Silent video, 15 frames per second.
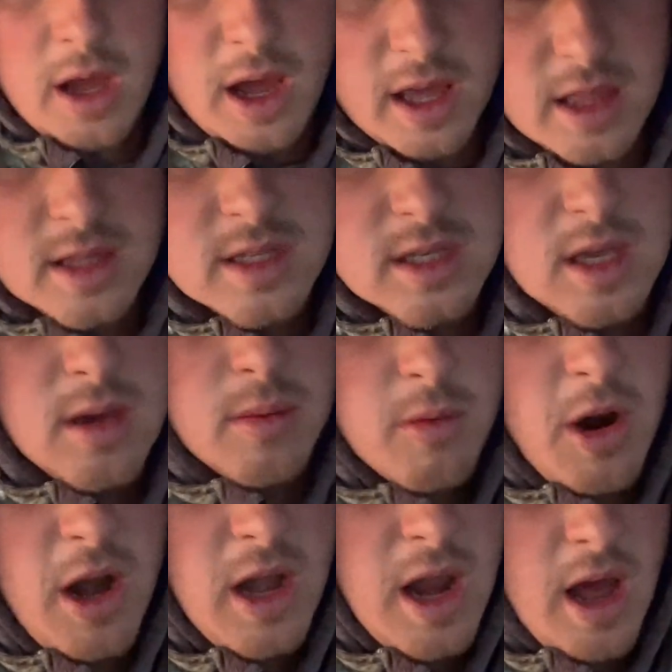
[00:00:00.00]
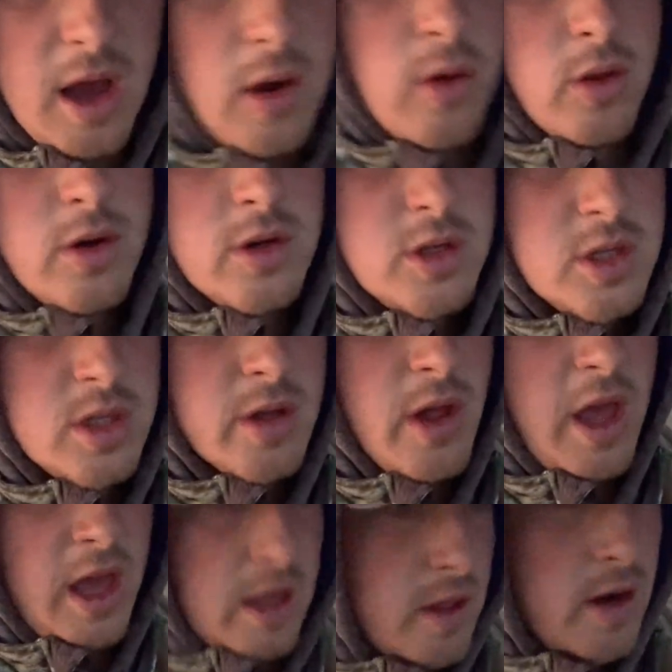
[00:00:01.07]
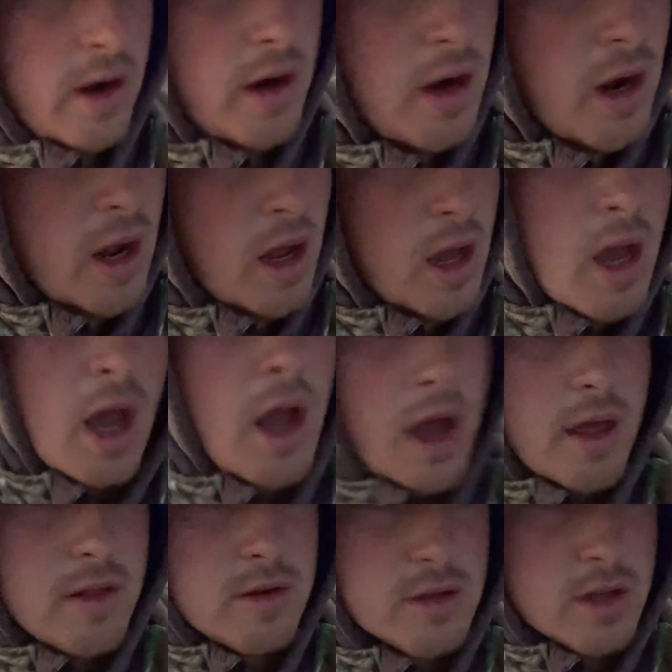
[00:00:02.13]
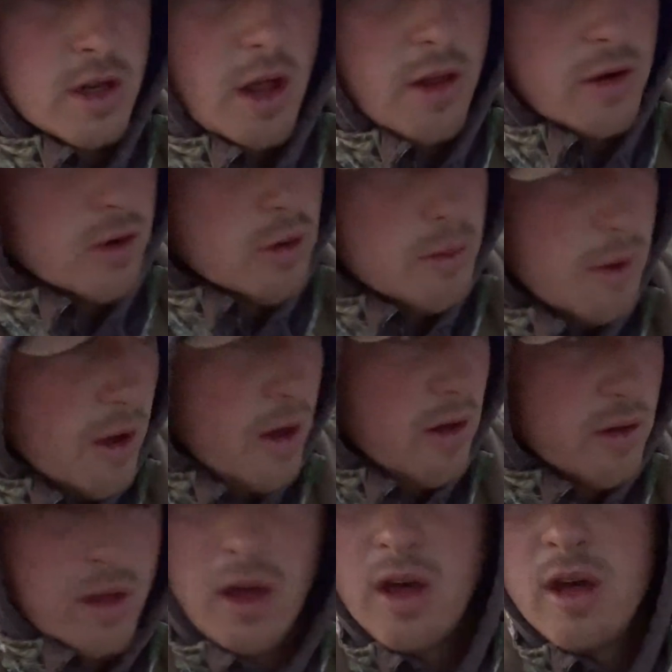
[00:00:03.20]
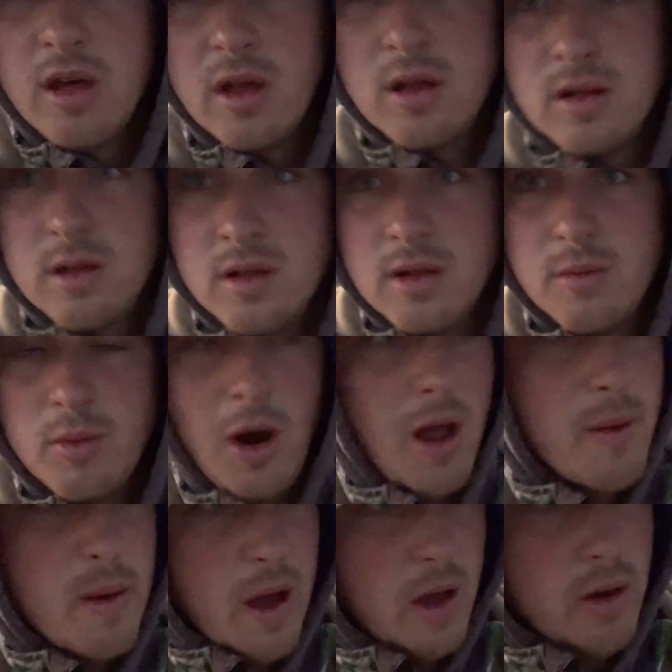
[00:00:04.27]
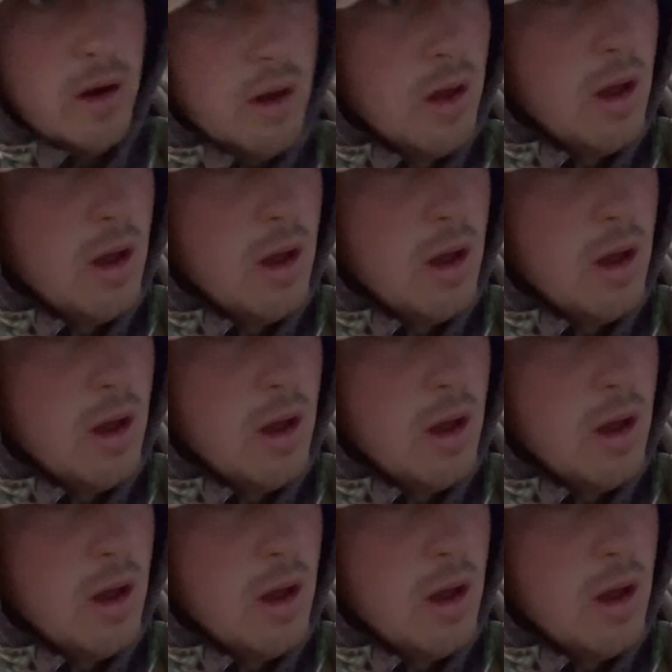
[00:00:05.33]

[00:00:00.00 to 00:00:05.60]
I can see them right now. They're still hanging there. And there's another group of elk, probably about